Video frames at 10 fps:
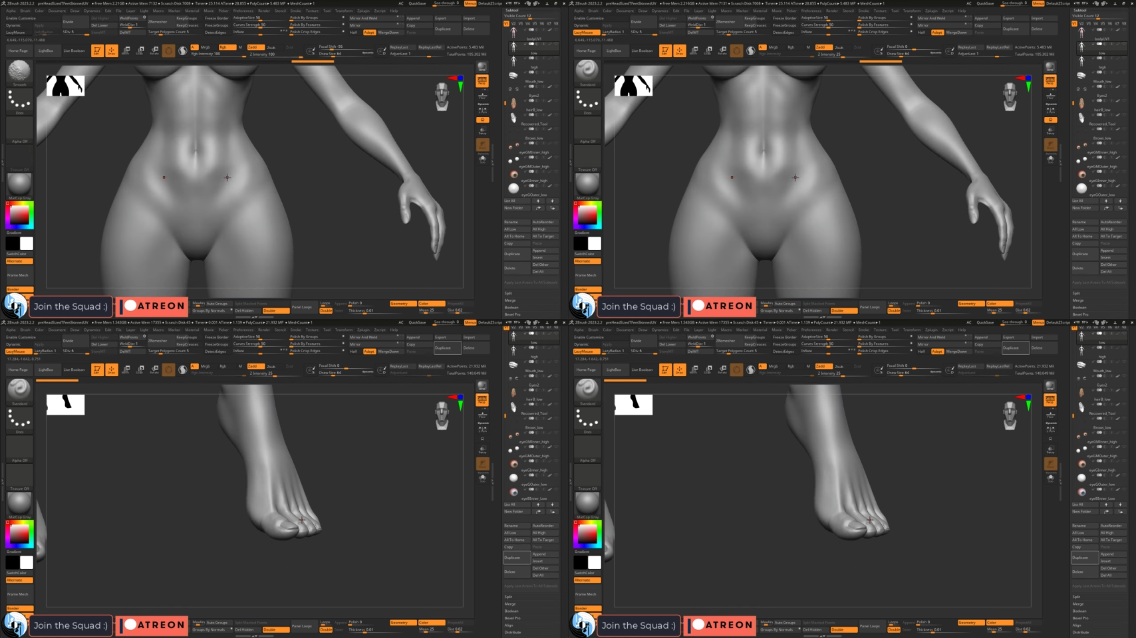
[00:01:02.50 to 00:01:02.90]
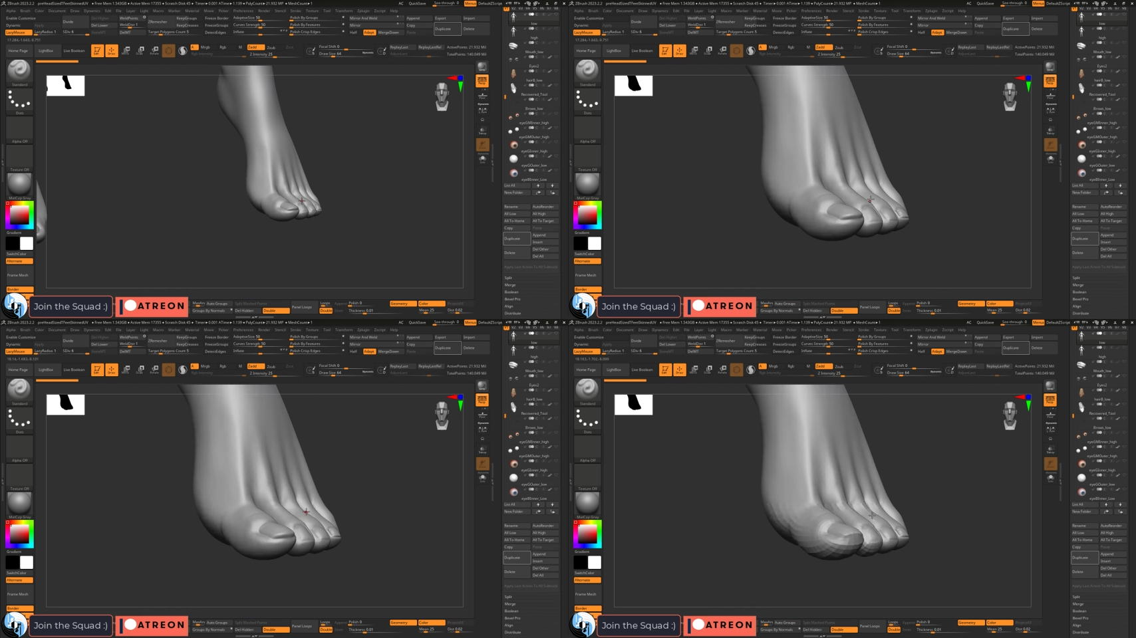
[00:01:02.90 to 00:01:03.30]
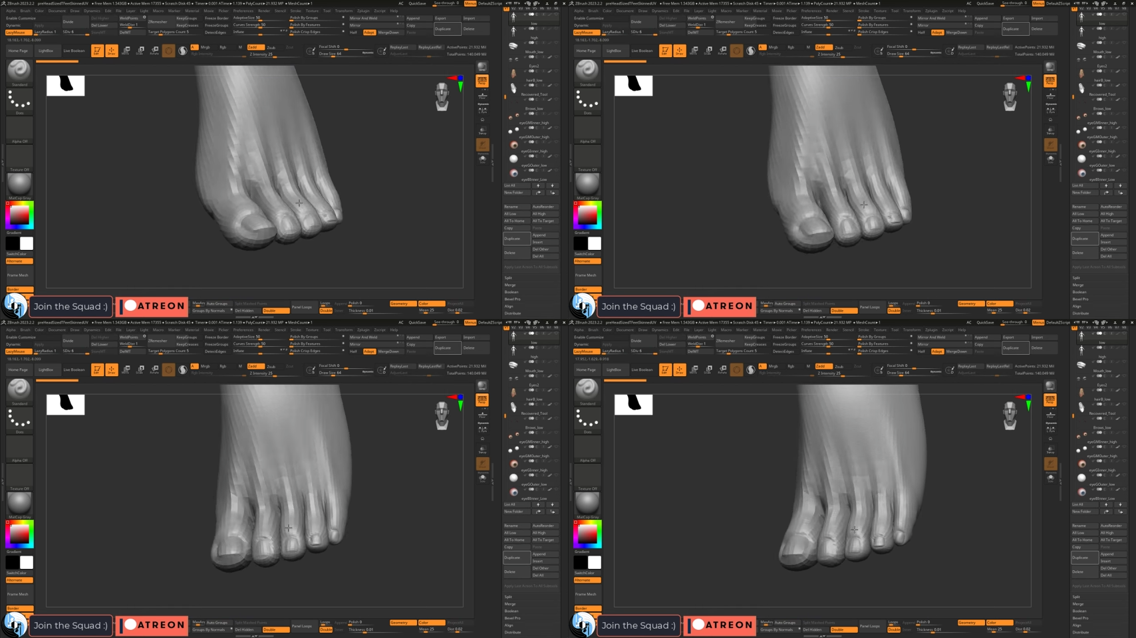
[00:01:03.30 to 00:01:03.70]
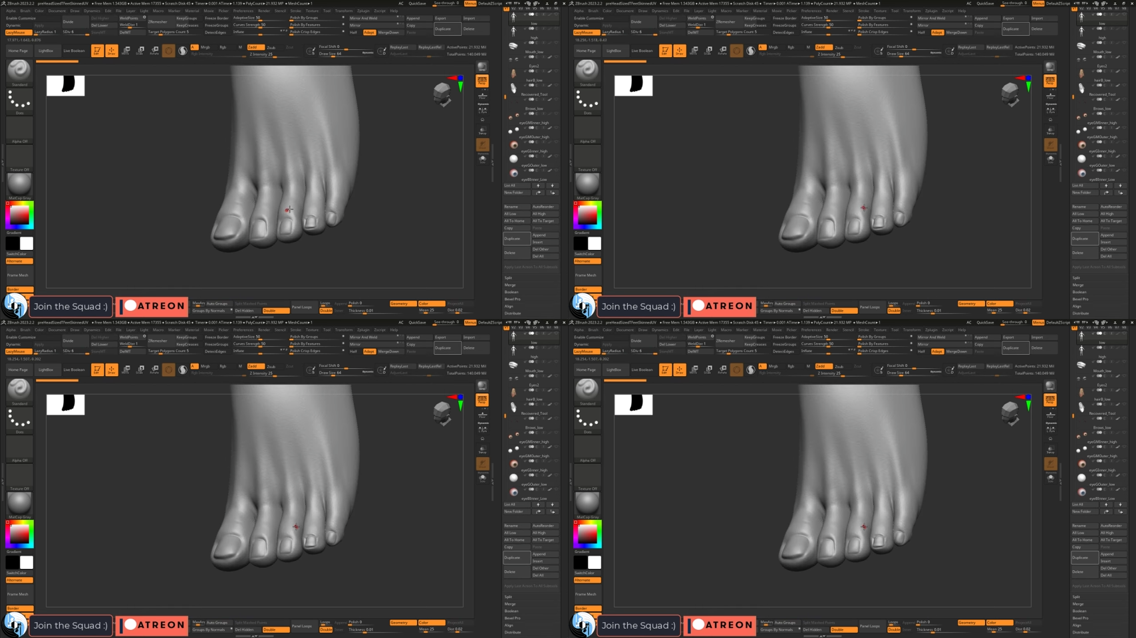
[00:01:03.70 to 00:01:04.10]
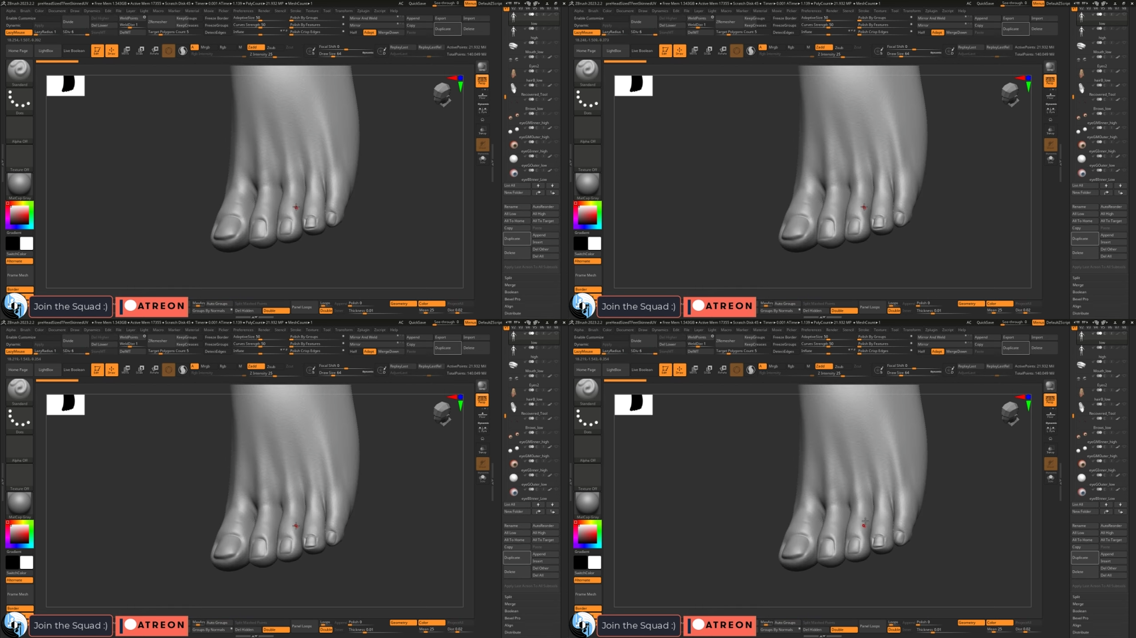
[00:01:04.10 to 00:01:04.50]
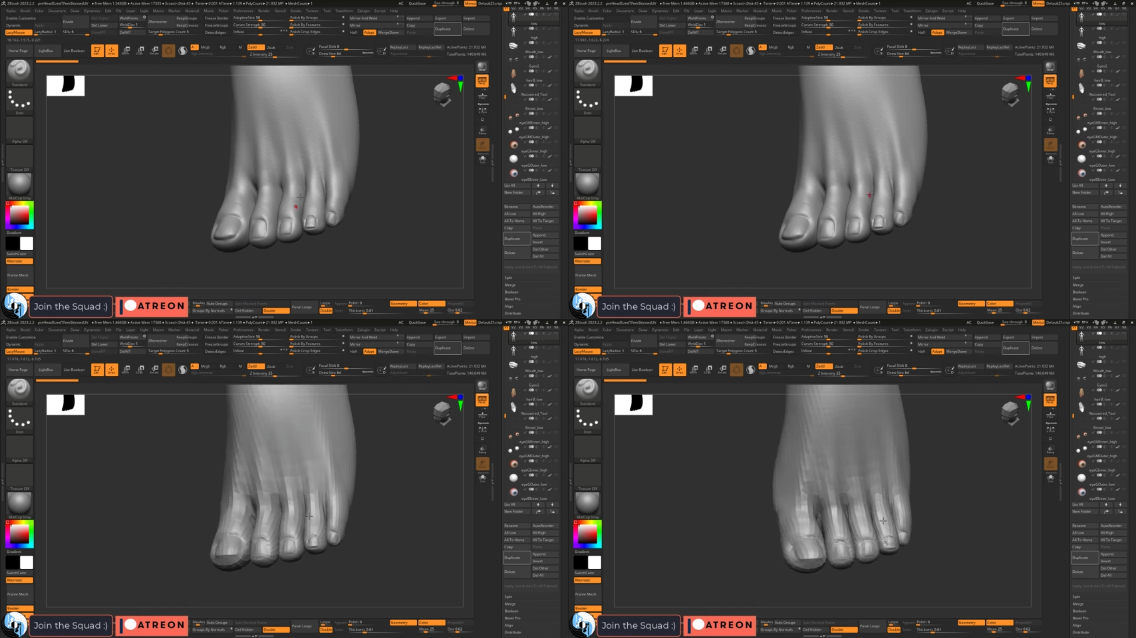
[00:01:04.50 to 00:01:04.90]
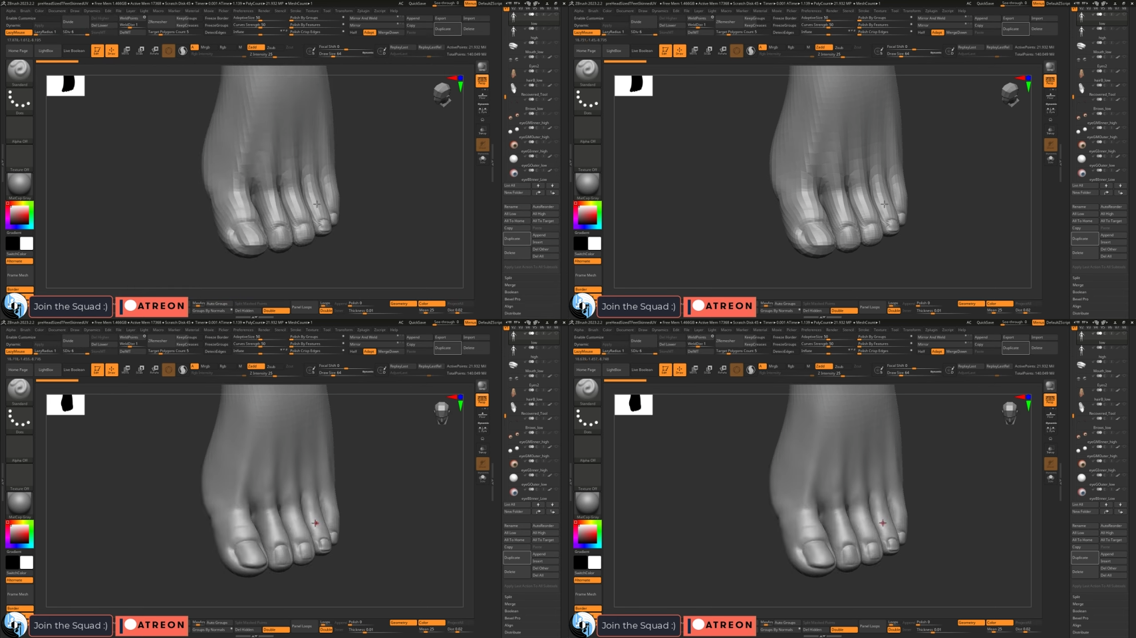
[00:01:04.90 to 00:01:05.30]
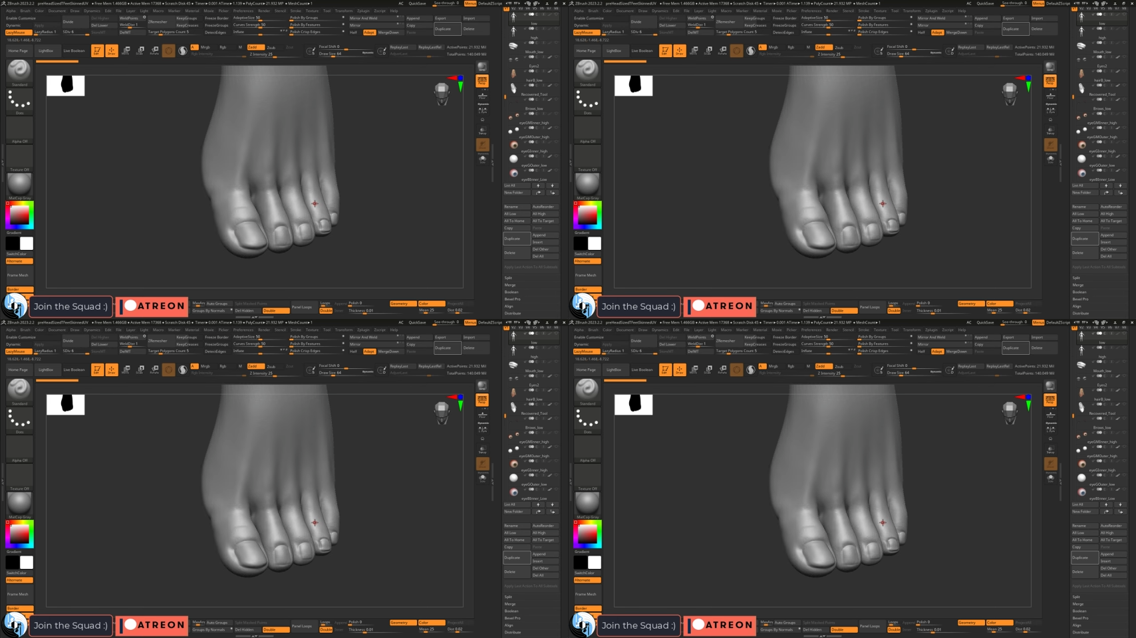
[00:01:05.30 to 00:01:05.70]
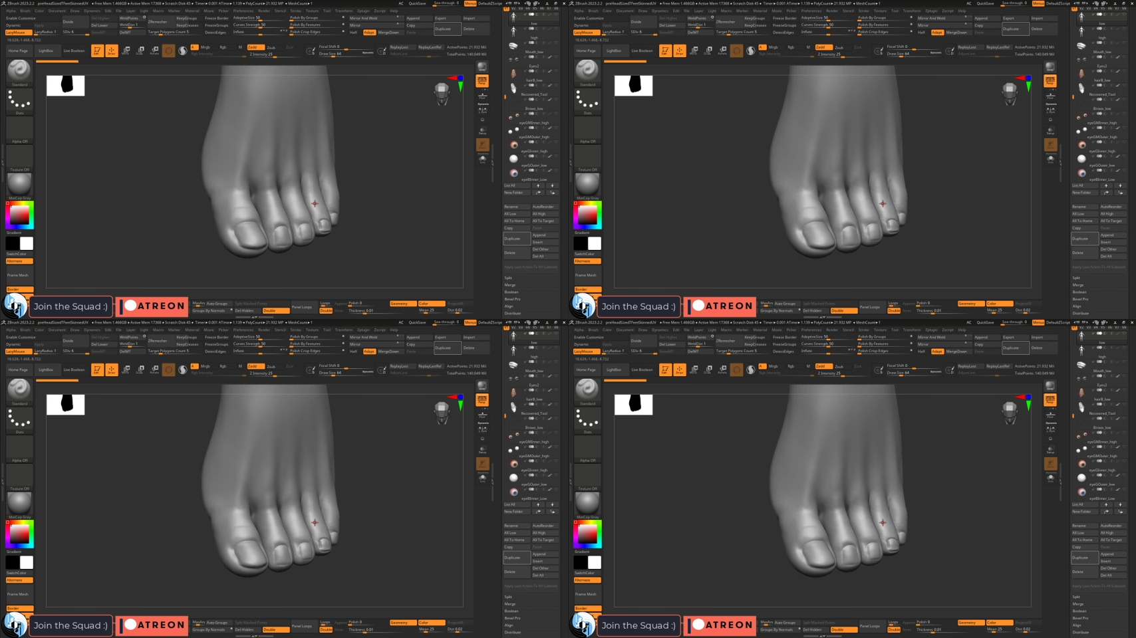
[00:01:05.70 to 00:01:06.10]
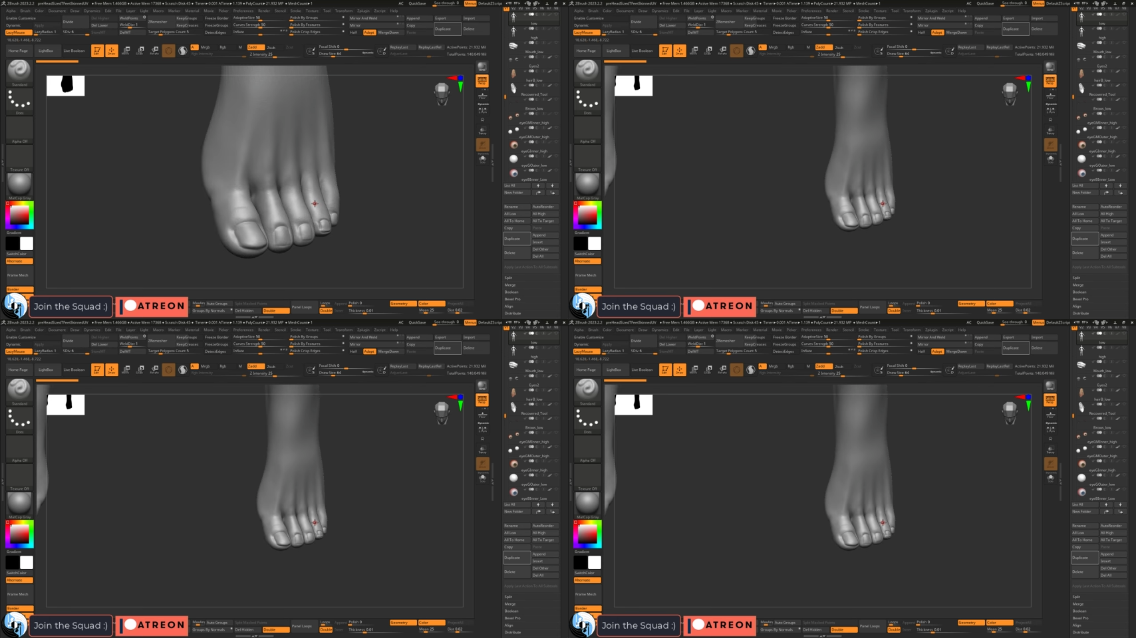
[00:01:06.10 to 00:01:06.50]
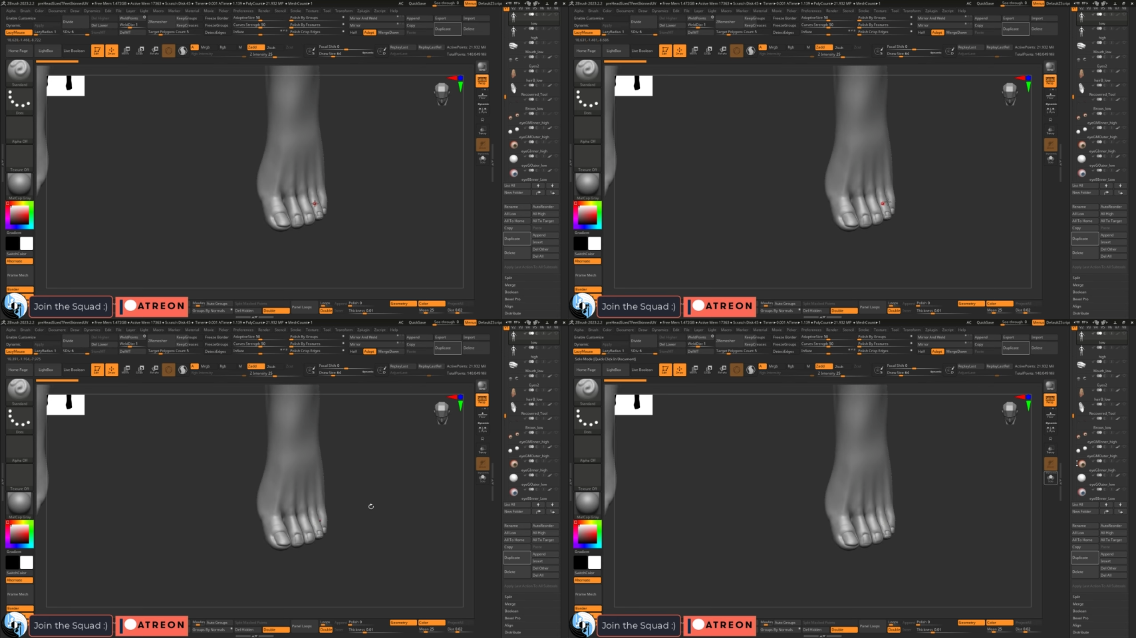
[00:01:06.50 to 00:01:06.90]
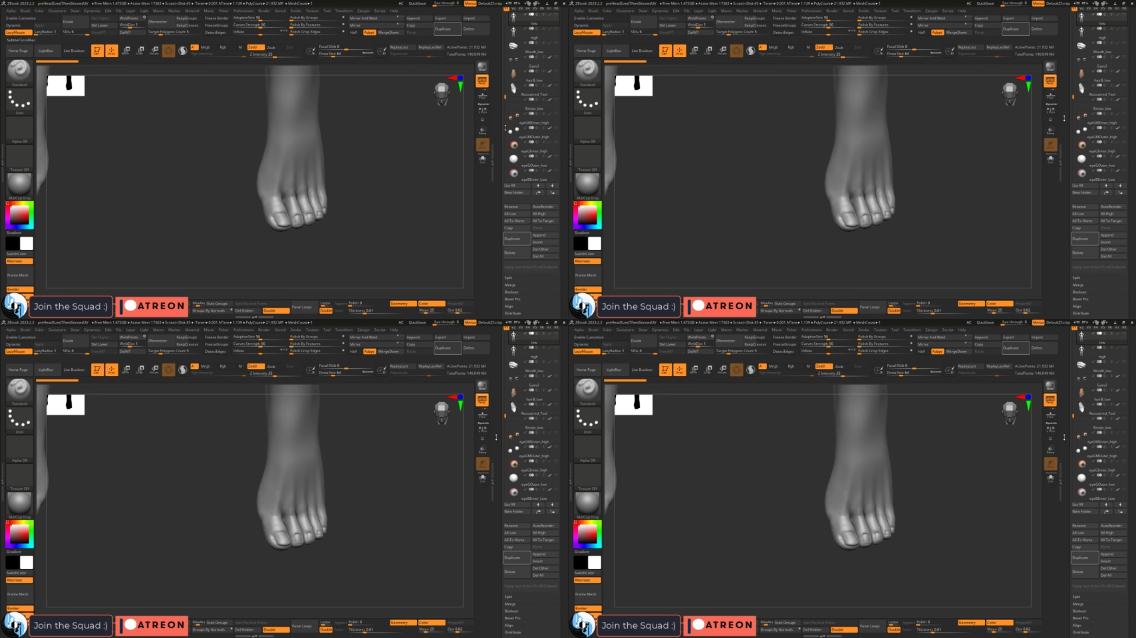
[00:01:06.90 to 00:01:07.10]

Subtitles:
Nobody's mouth can be seen.